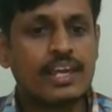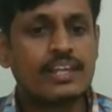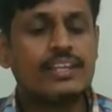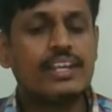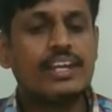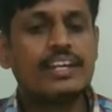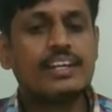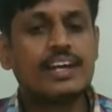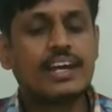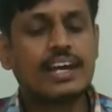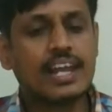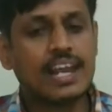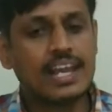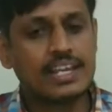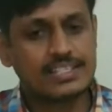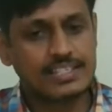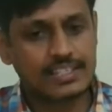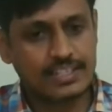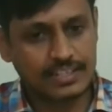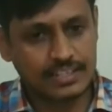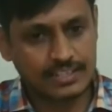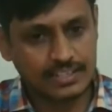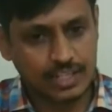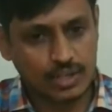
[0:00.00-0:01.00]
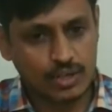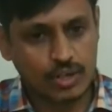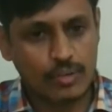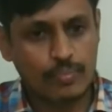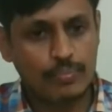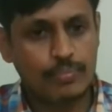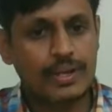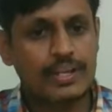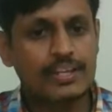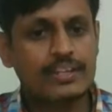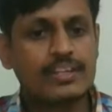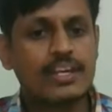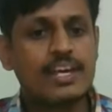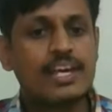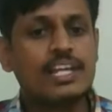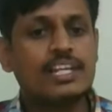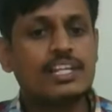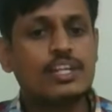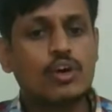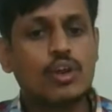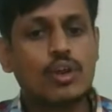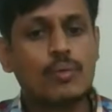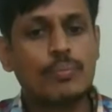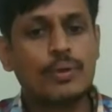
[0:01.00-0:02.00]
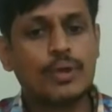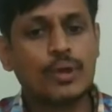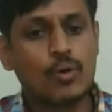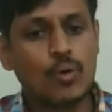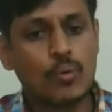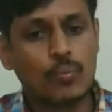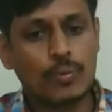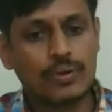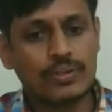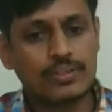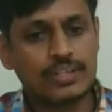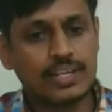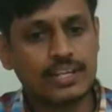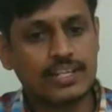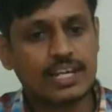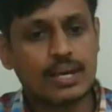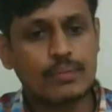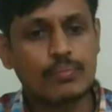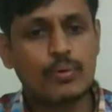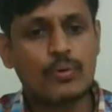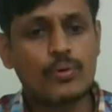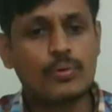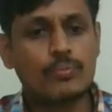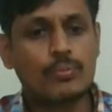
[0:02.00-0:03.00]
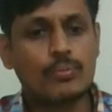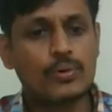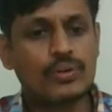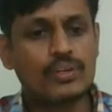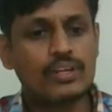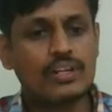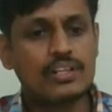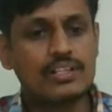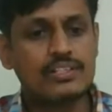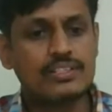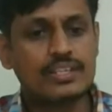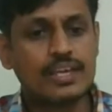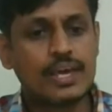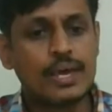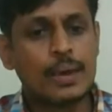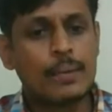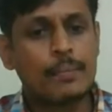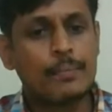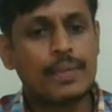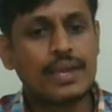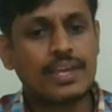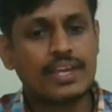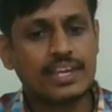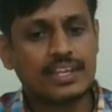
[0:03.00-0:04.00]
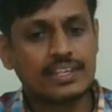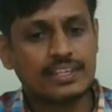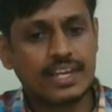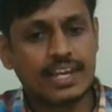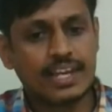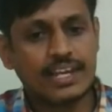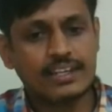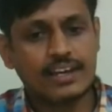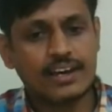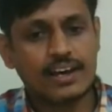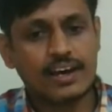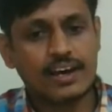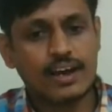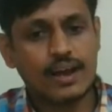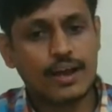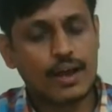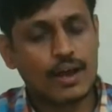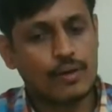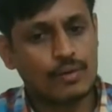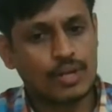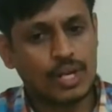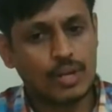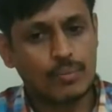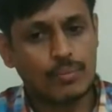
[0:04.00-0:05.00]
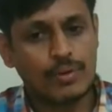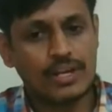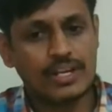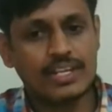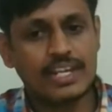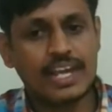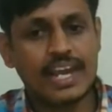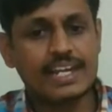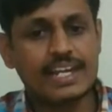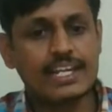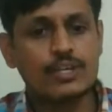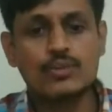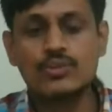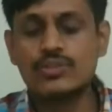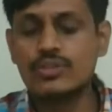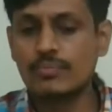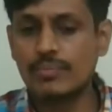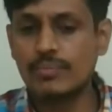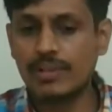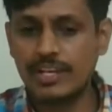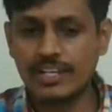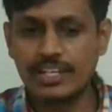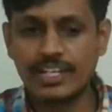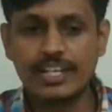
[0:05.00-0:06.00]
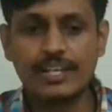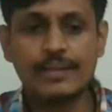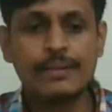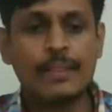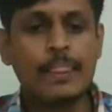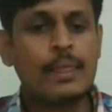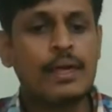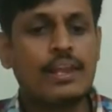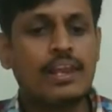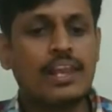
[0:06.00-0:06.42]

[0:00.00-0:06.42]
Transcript: data collection and development, developing open data portals, making data availability and usability.